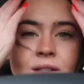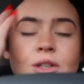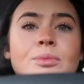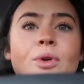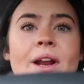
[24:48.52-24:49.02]

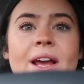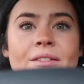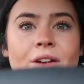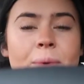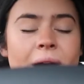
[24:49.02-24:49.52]
good morning,
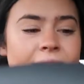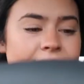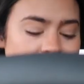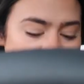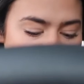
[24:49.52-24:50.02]
everyone. It's